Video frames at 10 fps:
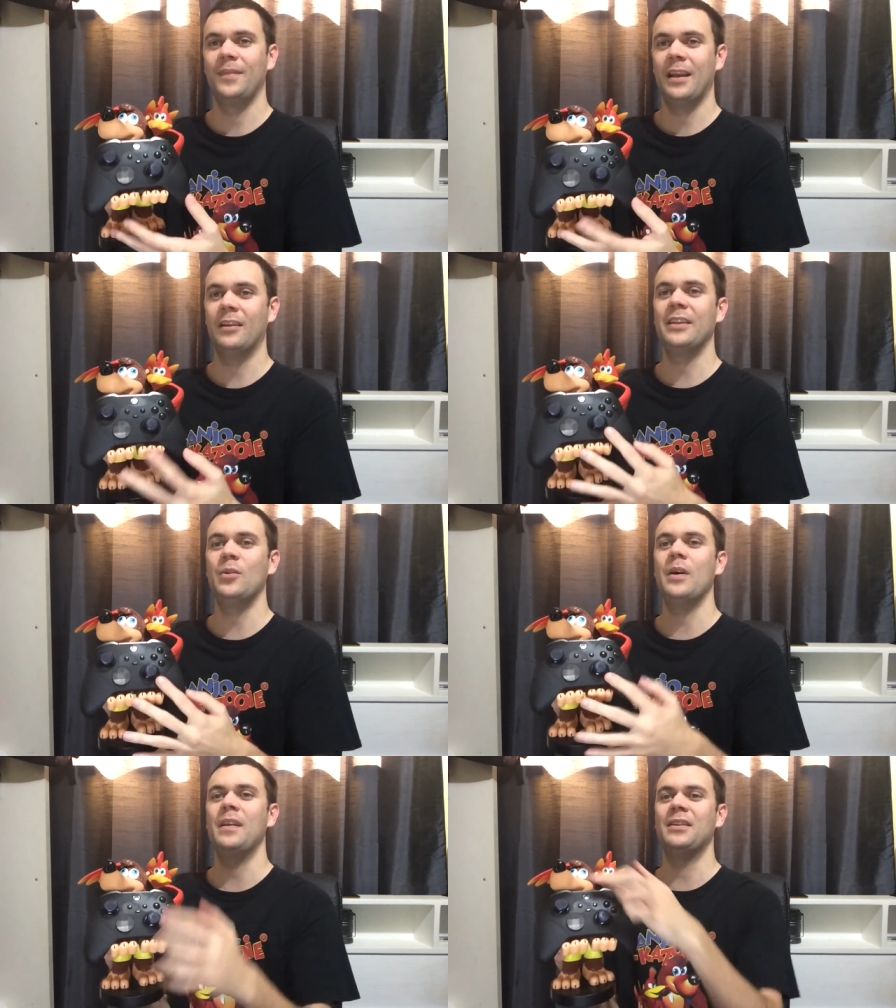And I like
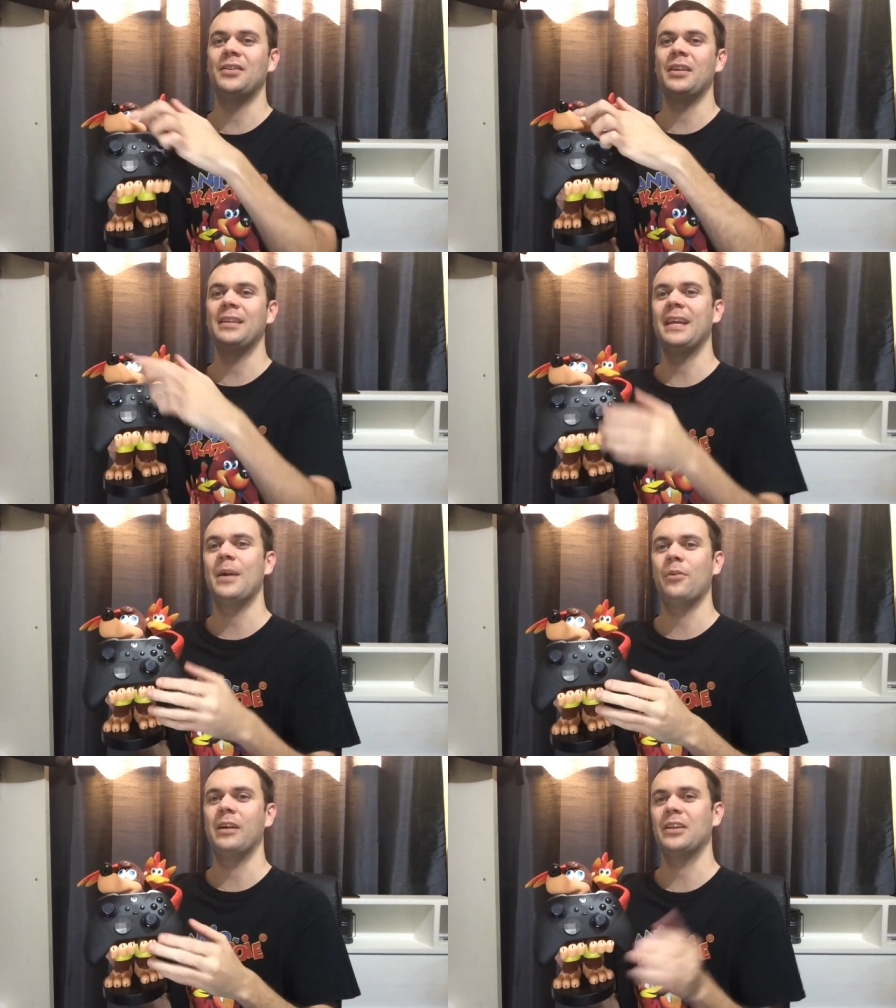the way they designed his
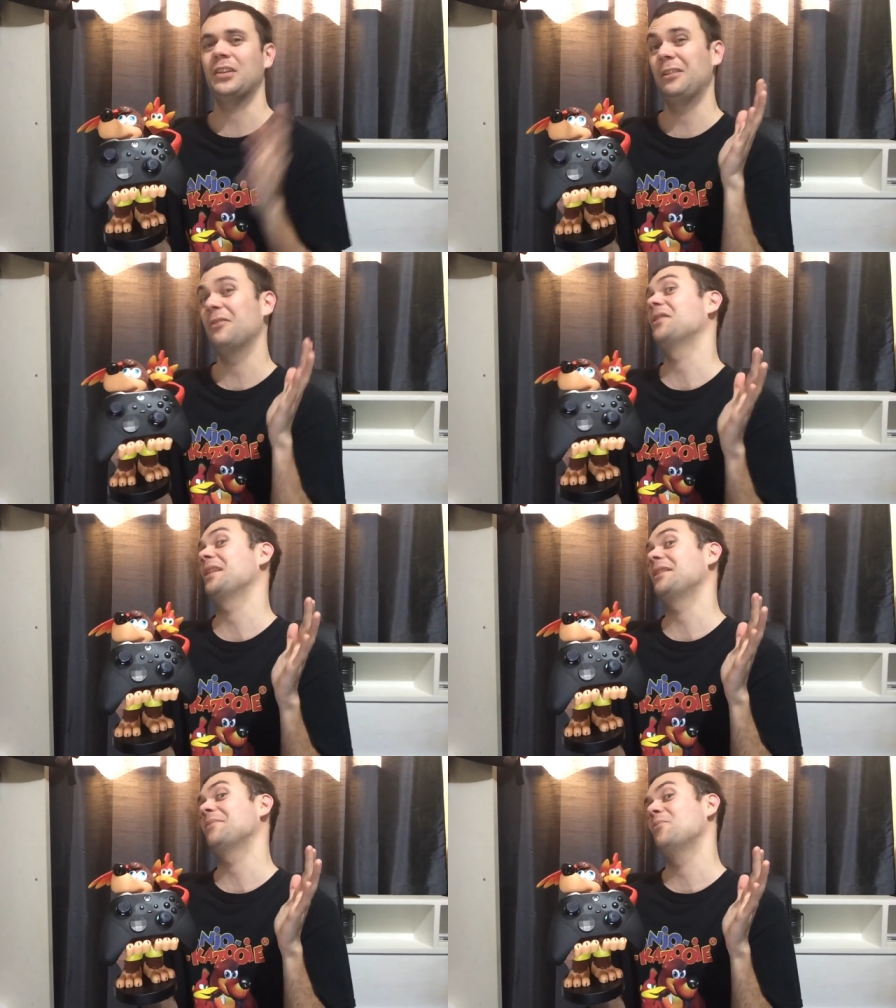head, where it actually looks
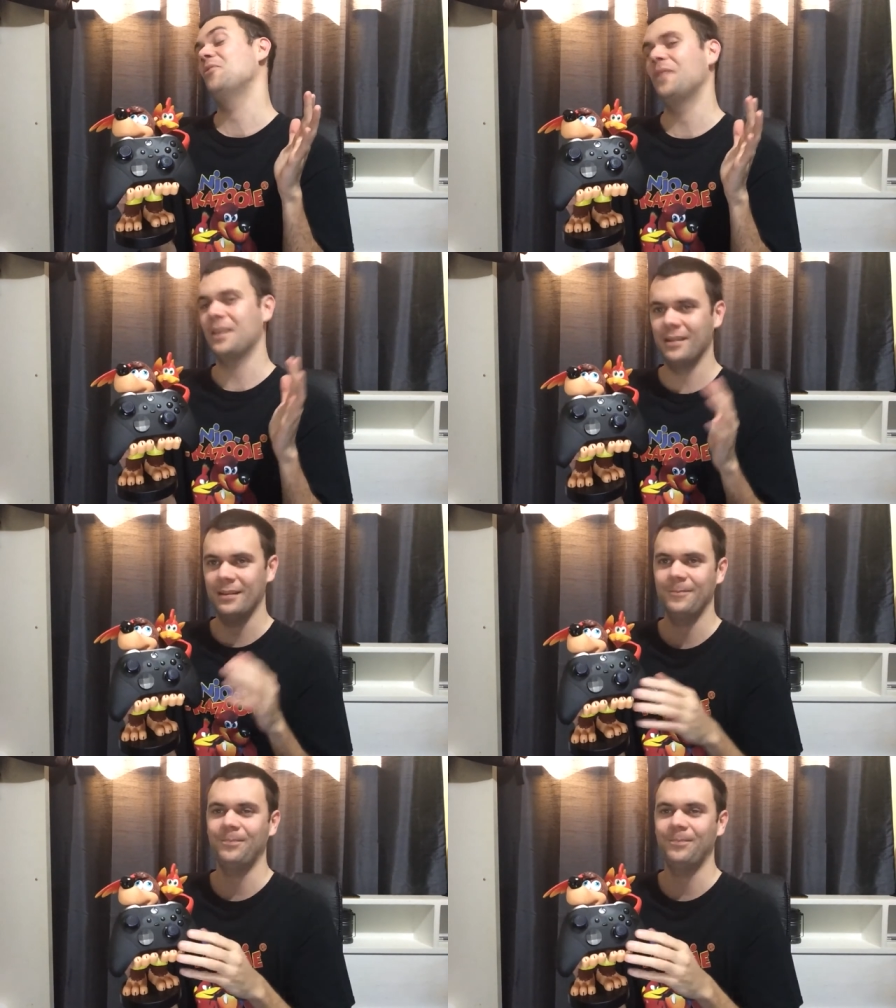like he's moving it